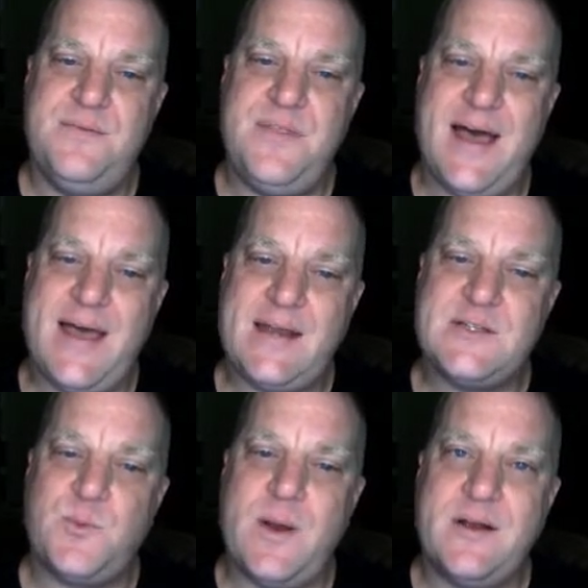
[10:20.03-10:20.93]
That
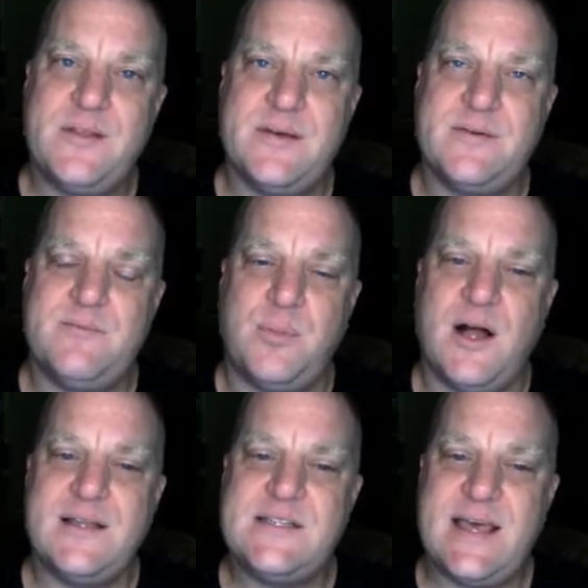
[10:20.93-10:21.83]
is where the
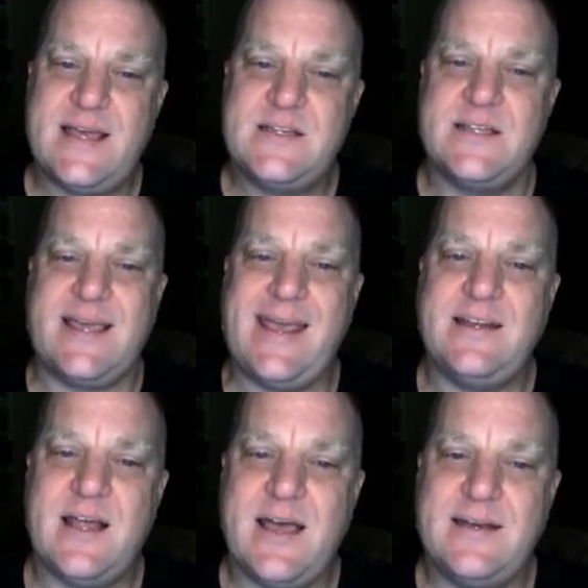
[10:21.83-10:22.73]
Bronze Age, the
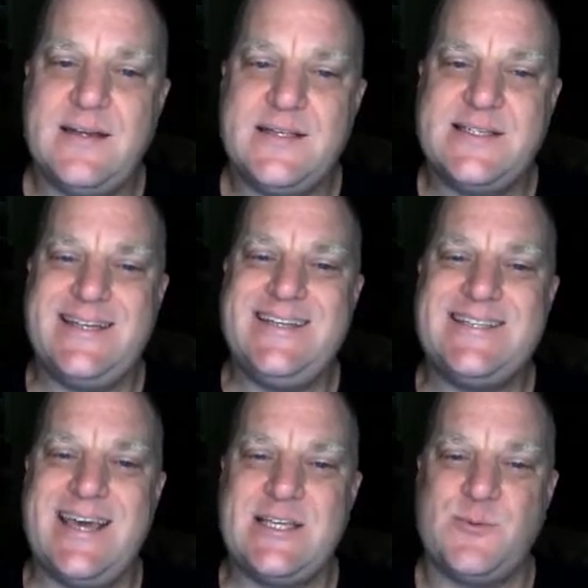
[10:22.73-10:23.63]
Canaanite
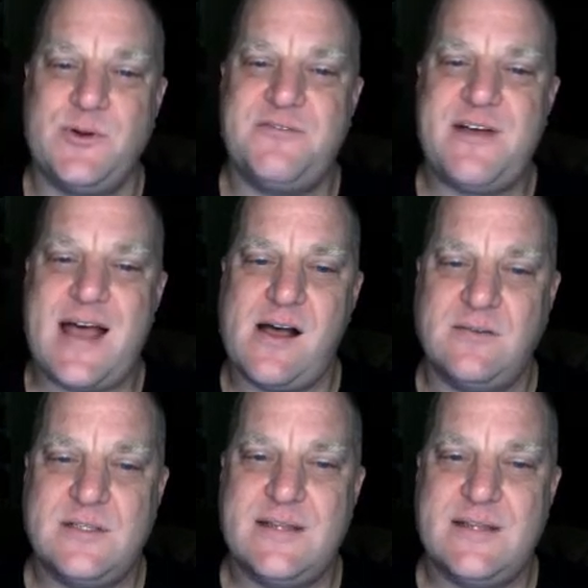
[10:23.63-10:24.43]
city-states were found.